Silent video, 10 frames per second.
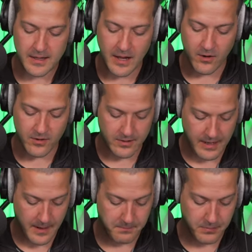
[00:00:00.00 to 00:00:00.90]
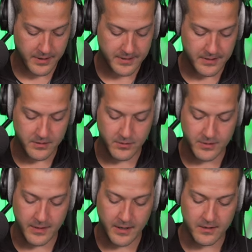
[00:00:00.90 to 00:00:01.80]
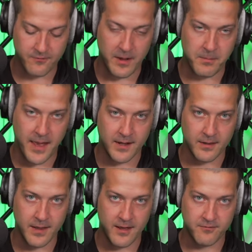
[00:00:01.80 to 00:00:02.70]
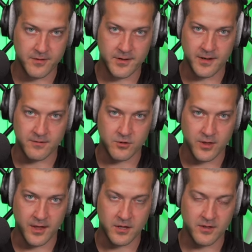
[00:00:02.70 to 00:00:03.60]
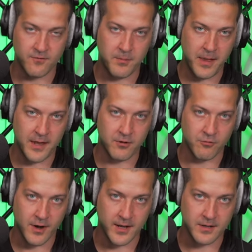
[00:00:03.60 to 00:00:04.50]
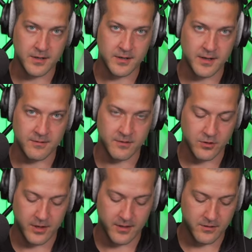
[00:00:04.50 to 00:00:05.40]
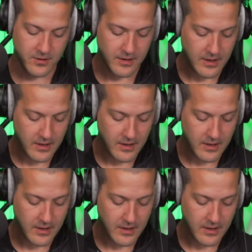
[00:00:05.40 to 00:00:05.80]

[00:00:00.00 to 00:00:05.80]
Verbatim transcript: Now, I plugged into it there. If I pan it left, it doesn't change. If I pan it right, it doesn't change.